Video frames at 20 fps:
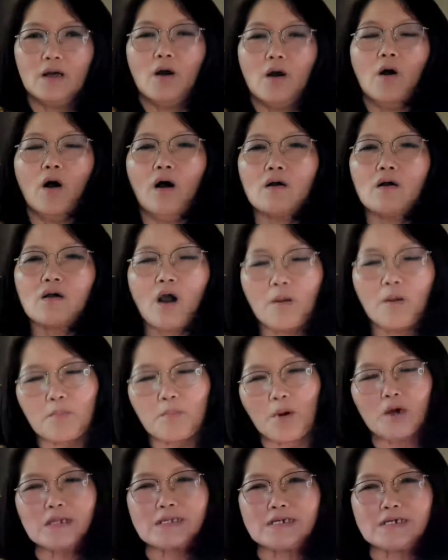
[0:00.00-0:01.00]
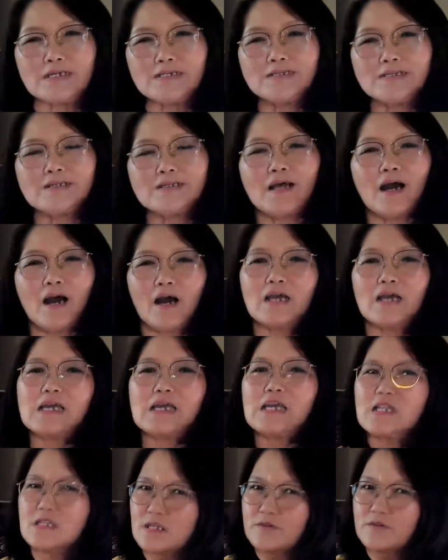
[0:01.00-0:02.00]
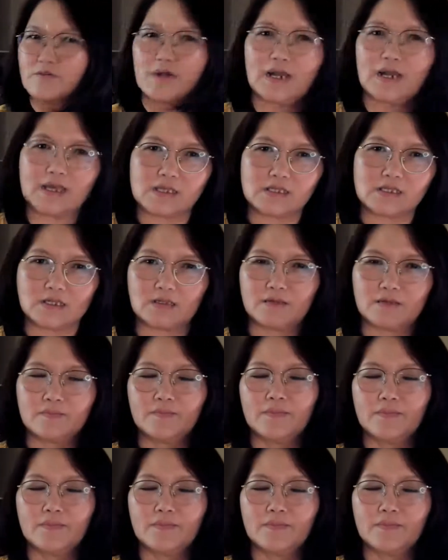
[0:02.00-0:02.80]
All components are interrelated.